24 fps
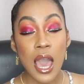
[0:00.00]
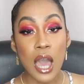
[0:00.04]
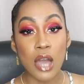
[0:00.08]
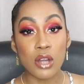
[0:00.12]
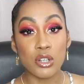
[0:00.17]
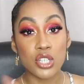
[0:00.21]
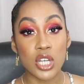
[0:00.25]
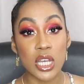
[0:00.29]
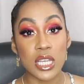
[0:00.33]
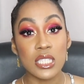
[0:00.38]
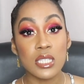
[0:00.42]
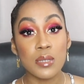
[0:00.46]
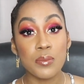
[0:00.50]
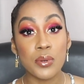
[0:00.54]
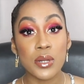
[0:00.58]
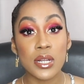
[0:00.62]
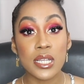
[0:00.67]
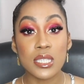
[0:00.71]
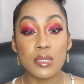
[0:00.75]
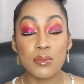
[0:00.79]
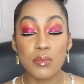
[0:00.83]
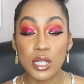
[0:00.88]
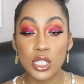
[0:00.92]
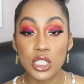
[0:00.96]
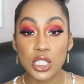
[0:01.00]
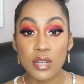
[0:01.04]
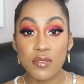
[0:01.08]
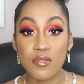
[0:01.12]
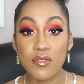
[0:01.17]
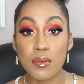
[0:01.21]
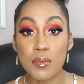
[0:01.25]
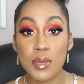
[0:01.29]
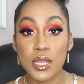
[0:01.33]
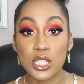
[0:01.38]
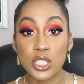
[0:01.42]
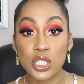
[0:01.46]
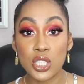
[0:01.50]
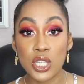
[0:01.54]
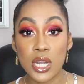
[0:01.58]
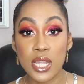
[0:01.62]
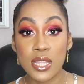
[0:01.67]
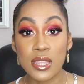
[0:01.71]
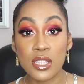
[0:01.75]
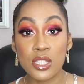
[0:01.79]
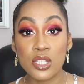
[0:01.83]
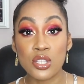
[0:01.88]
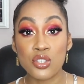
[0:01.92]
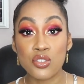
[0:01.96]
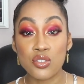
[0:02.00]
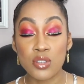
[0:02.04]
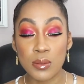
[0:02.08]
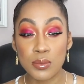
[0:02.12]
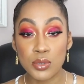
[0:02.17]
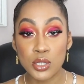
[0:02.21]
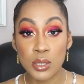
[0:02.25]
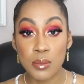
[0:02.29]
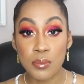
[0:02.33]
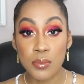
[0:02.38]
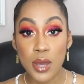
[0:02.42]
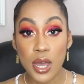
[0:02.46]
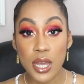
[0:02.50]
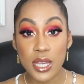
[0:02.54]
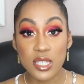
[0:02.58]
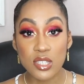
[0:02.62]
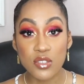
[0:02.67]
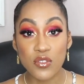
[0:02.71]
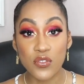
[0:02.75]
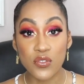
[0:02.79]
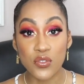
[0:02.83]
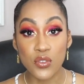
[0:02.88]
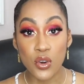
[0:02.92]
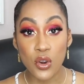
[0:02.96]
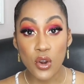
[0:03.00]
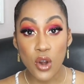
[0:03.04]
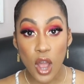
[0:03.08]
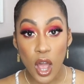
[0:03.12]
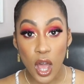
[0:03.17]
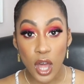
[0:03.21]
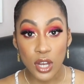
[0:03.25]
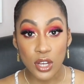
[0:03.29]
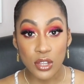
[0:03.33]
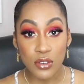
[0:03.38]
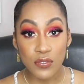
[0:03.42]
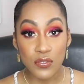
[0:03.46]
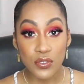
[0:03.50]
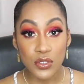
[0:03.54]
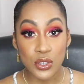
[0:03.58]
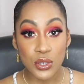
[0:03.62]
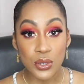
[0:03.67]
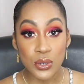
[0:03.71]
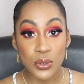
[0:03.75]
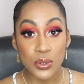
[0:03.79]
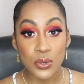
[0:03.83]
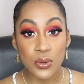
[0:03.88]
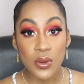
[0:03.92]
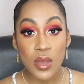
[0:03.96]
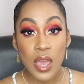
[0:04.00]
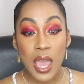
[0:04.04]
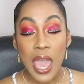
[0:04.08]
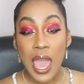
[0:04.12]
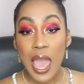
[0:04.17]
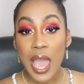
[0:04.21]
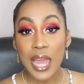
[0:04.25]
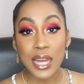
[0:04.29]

I'll try to put as much information in the description box for all of you.